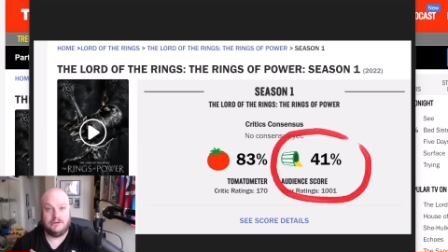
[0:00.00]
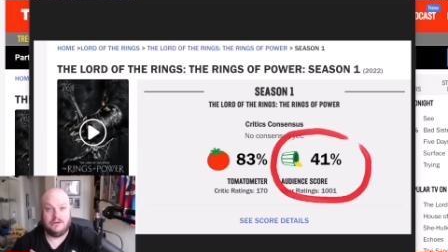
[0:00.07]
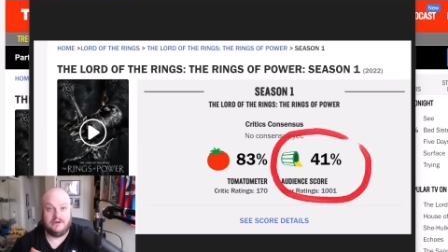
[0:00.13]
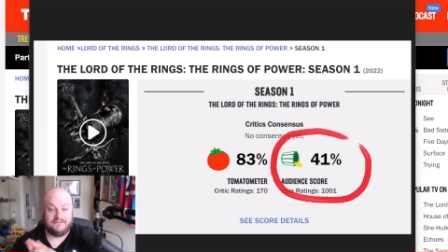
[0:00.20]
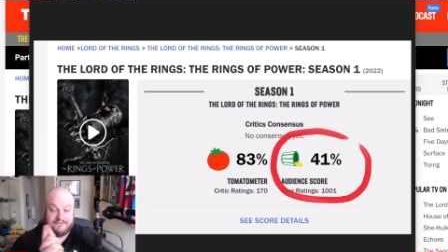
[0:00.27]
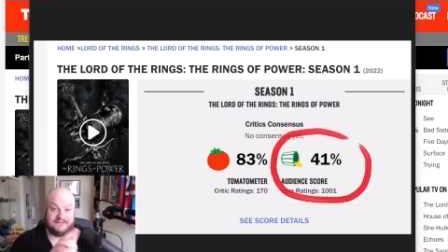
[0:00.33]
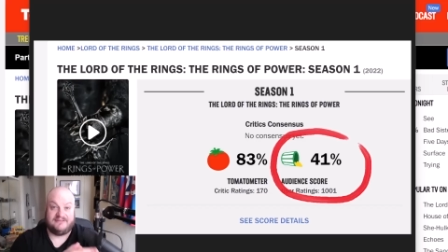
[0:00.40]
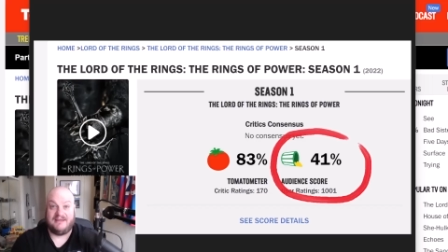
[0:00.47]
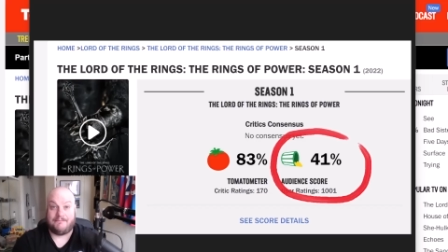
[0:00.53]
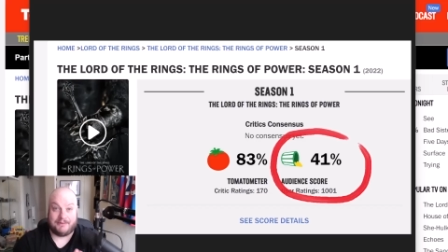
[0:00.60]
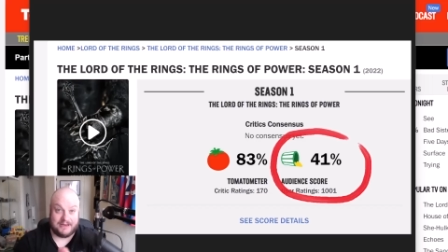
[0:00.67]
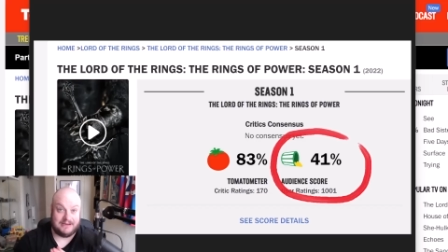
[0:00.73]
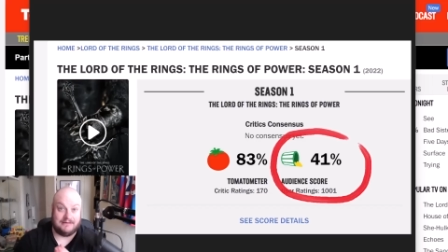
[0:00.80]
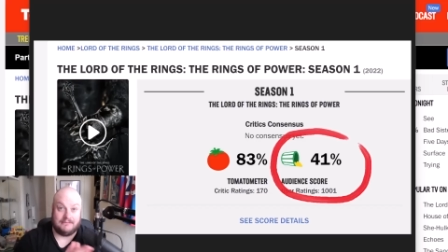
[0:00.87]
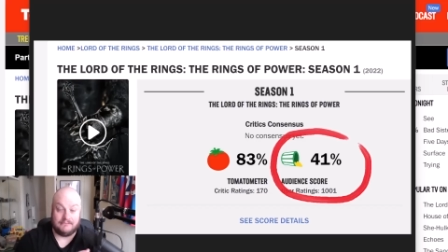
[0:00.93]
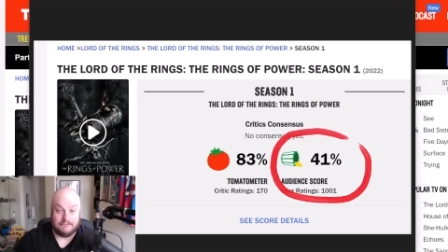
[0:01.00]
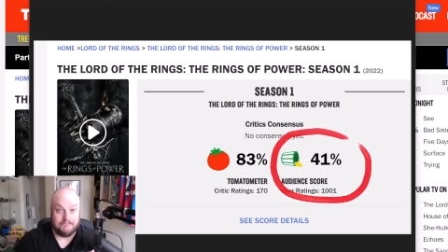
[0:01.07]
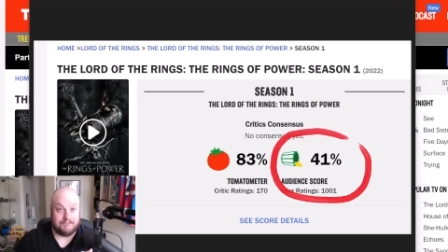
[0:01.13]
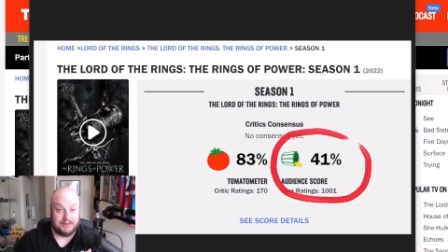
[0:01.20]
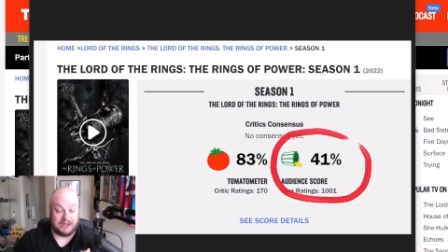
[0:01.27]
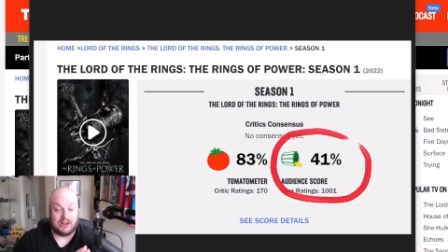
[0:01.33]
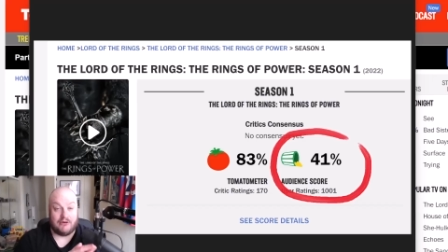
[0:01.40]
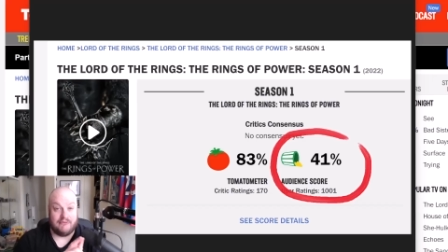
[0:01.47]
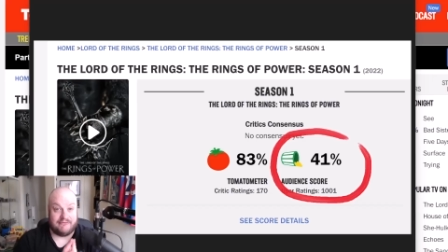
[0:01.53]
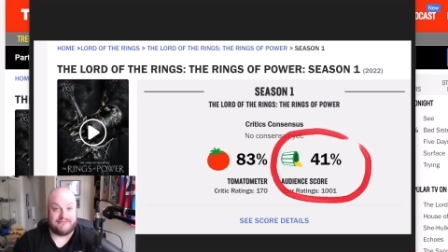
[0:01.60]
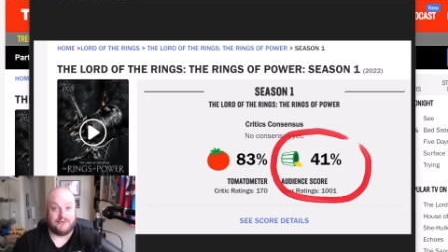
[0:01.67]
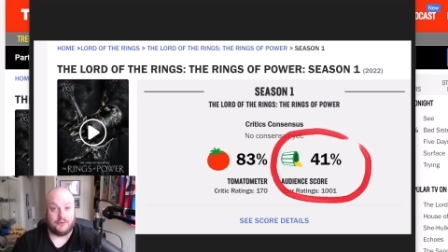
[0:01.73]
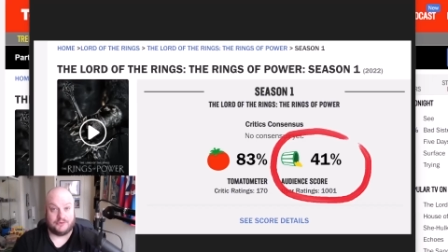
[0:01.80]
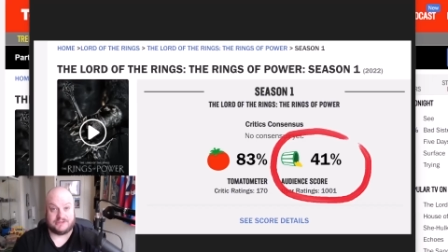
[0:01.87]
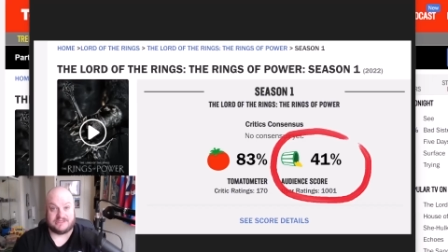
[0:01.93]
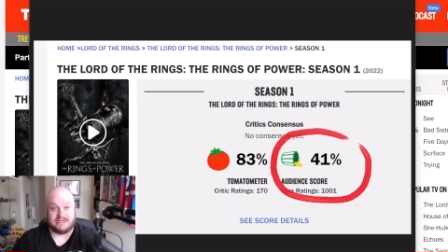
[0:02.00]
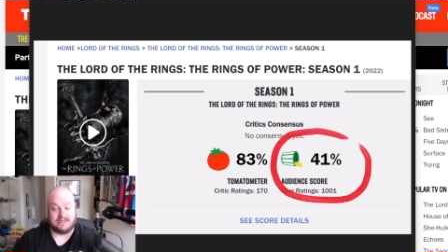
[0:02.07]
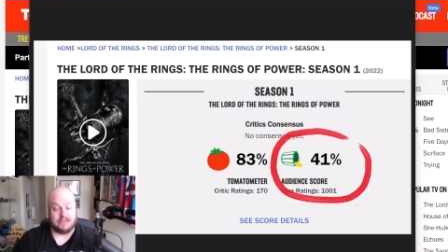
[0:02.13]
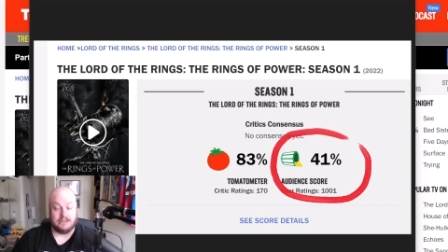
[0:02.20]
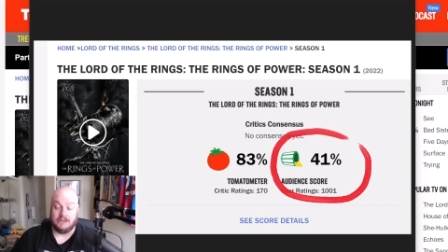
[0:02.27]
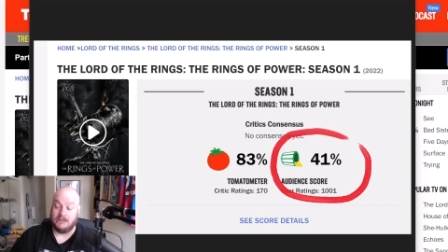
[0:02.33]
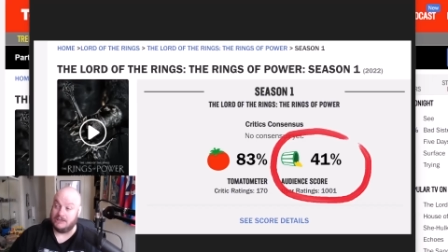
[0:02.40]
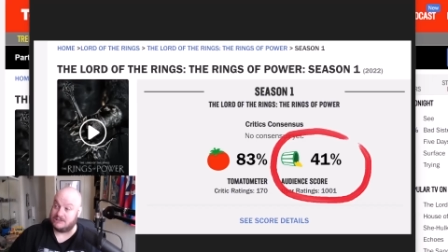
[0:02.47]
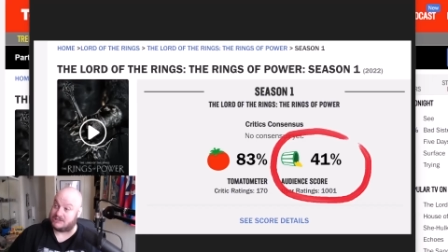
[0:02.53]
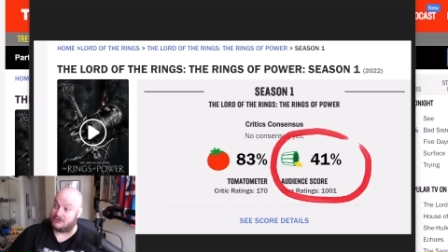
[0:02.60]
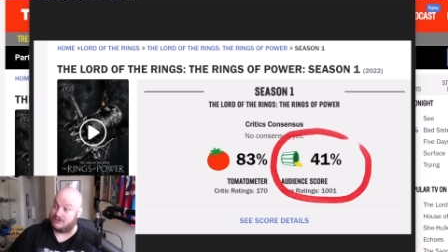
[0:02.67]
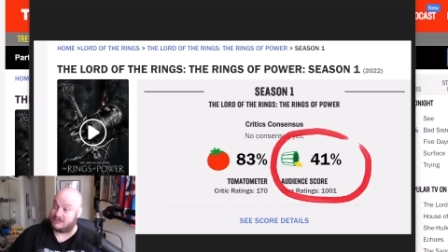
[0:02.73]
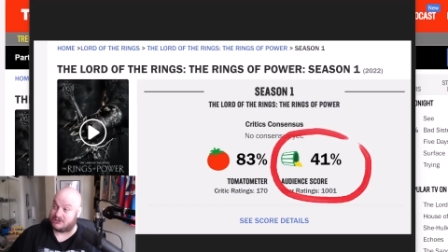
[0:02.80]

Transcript: of dipping below forty. So it's